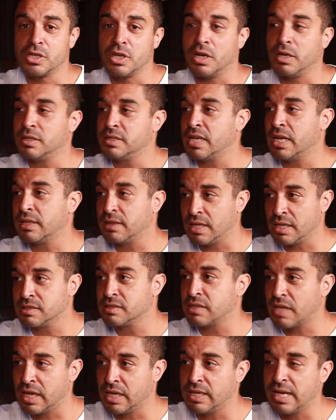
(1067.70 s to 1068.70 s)
going to take
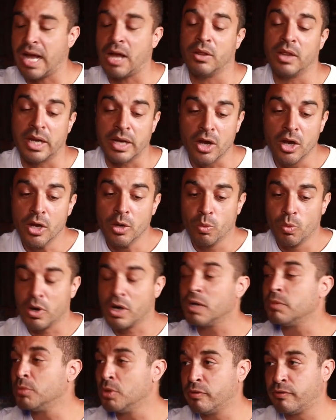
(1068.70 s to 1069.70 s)
things lying down. We're
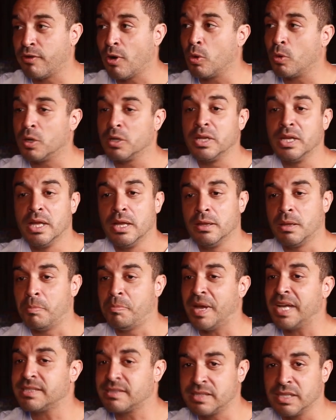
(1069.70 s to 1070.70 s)
going to move forward. The
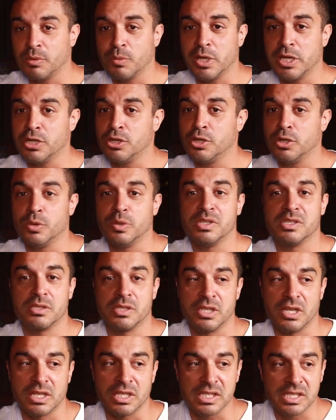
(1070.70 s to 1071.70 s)
best thing we can do is
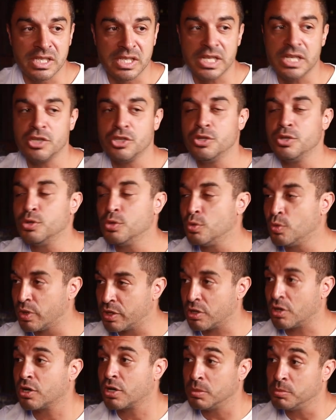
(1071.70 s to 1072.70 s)
to continue
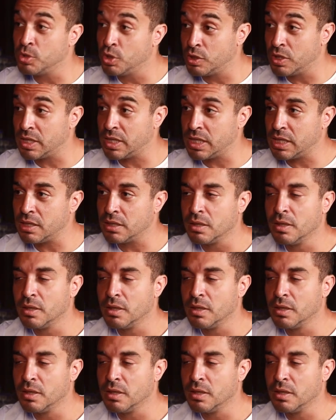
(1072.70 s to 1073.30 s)
with our community.